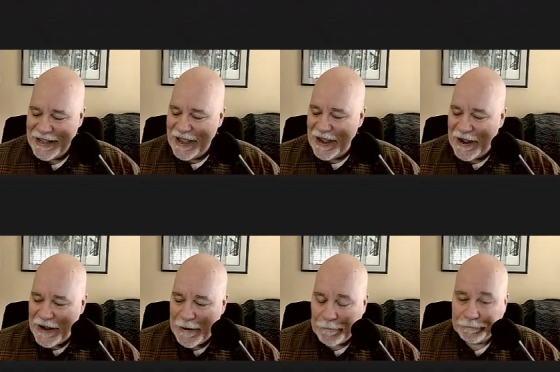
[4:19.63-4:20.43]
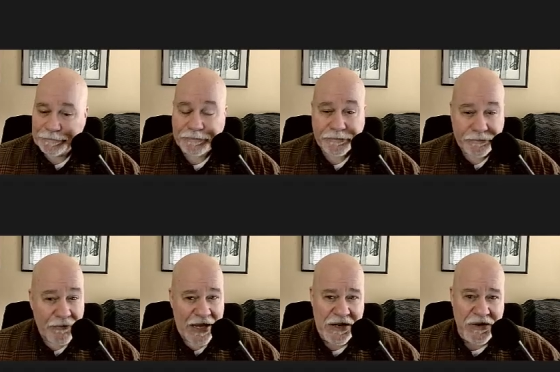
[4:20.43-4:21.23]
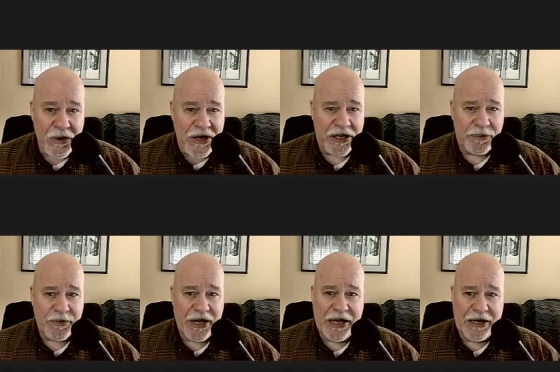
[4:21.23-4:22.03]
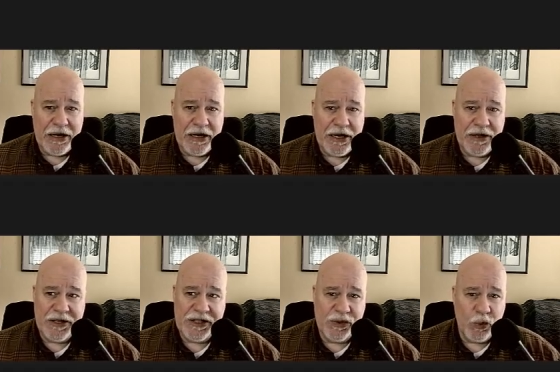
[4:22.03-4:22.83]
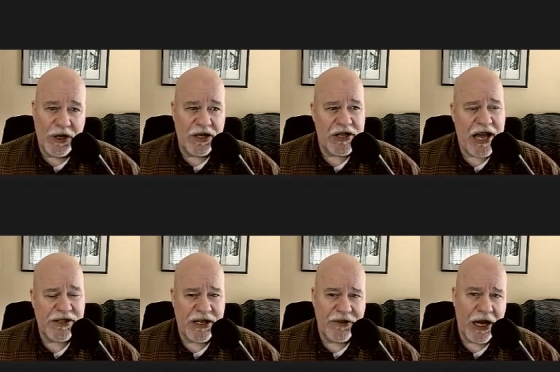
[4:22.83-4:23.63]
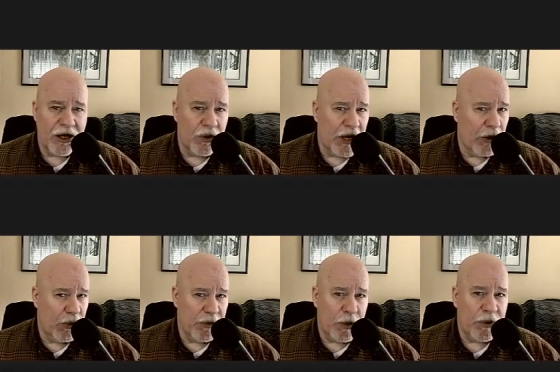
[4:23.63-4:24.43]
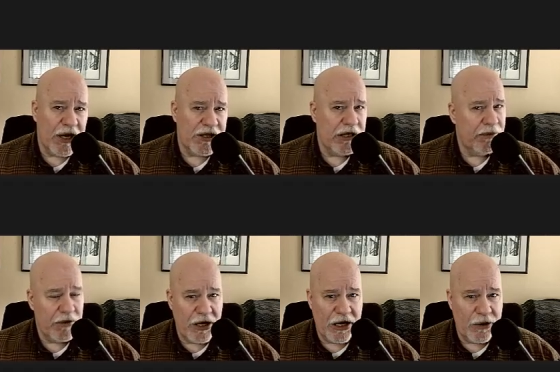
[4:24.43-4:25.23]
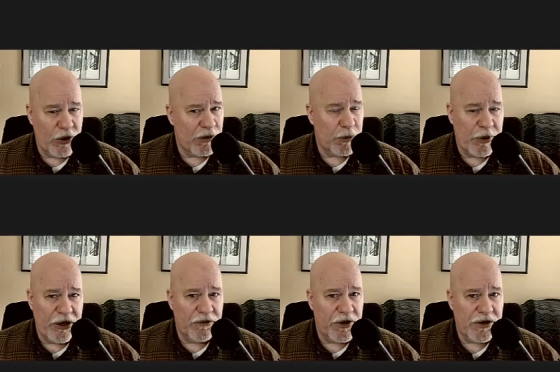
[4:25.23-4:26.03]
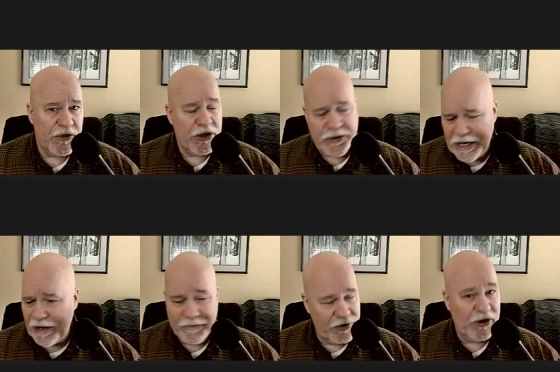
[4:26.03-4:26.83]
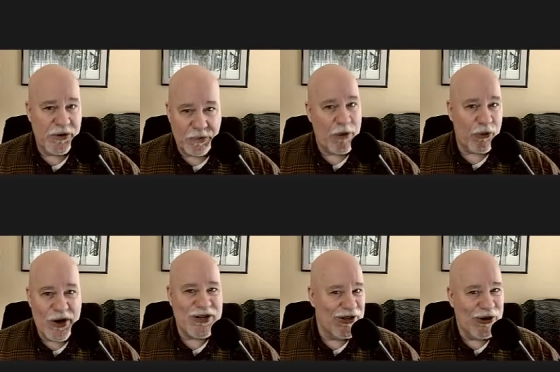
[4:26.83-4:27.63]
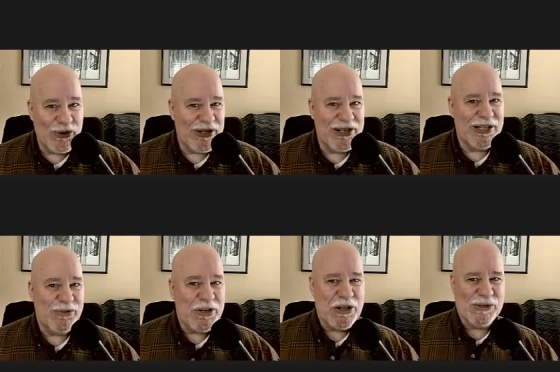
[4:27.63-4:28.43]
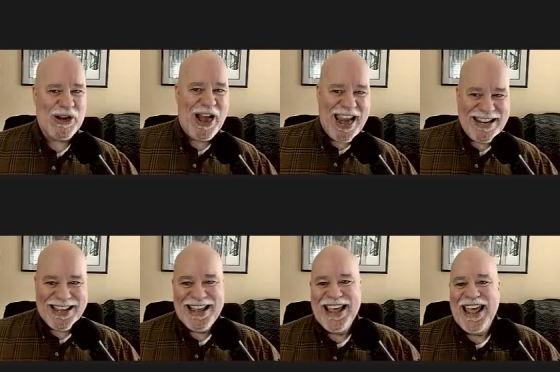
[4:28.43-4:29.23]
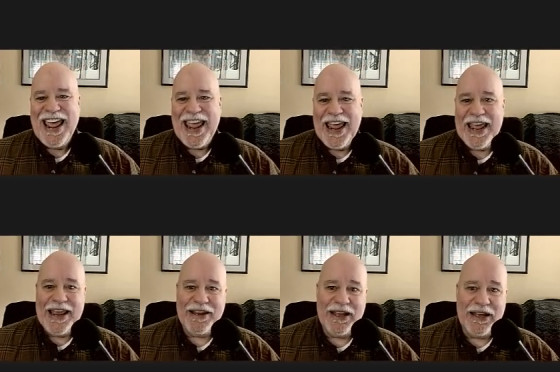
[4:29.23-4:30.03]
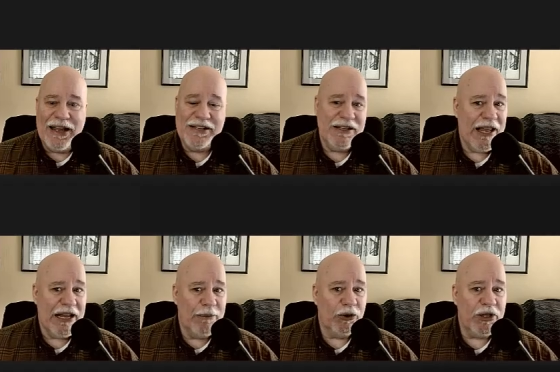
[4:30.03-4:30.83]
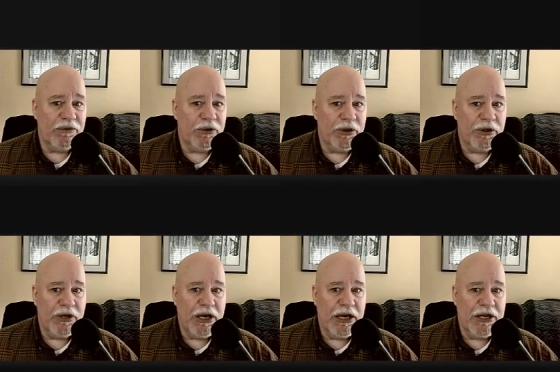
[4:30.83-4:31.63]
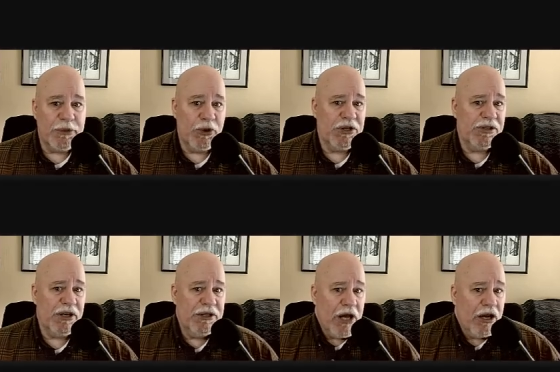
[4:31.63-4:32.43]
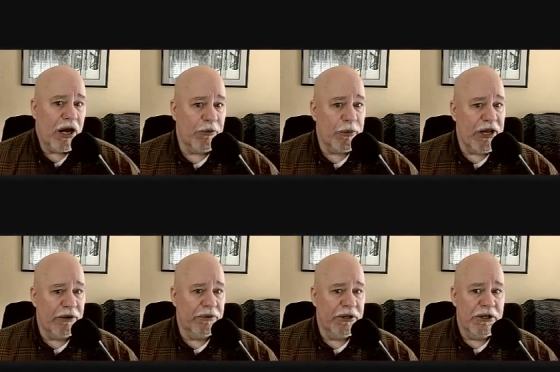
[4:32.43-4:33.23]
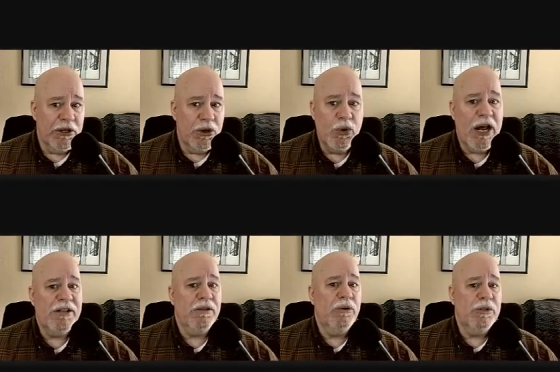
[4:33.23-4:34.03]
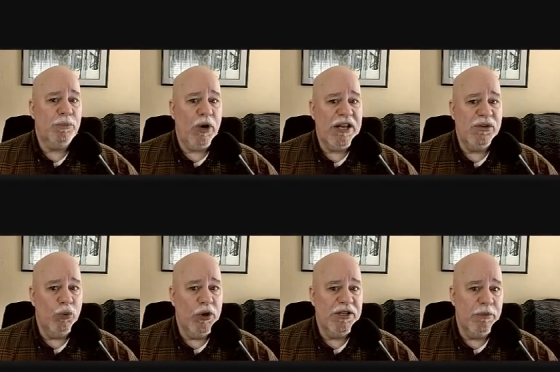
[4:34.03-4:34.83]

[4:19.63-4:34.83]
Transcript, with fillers: And you can go in here, and this is one of the chats that I've got going on with Perplexity when I was preparing for this video. Yeah, there's preparation that goes into these videos, all right? And I said, hey, I'm looking for to purchase a .com domain. Who has the lowest price and what is the